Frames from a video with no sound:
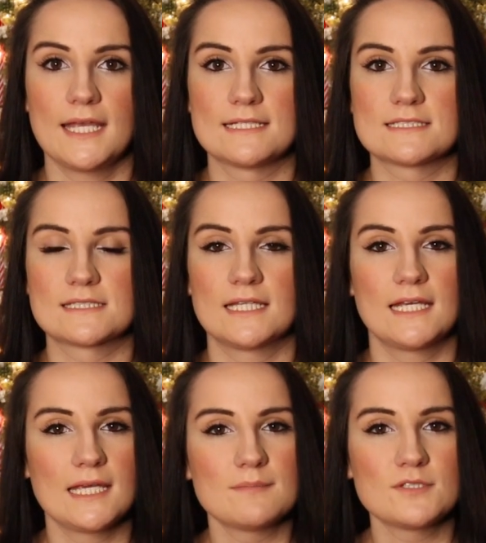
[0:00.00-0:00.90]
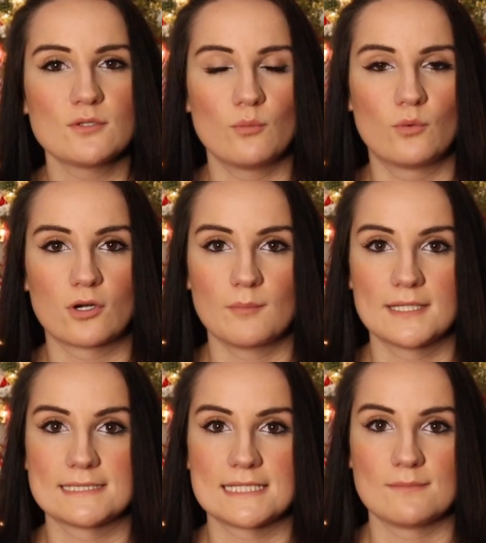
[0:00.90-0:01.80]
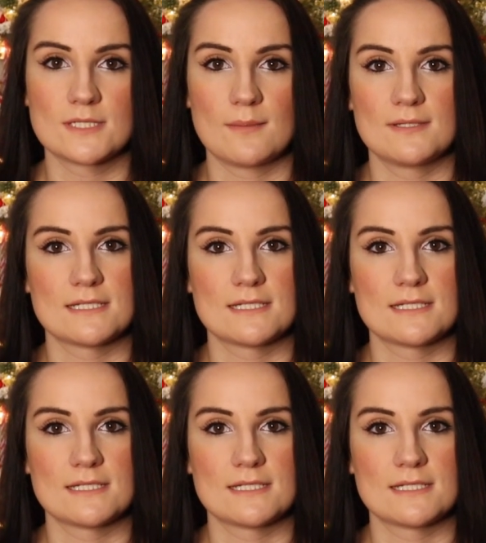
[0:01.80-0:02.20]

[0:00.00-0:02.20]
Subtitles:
It keeps you warm, but at the same time,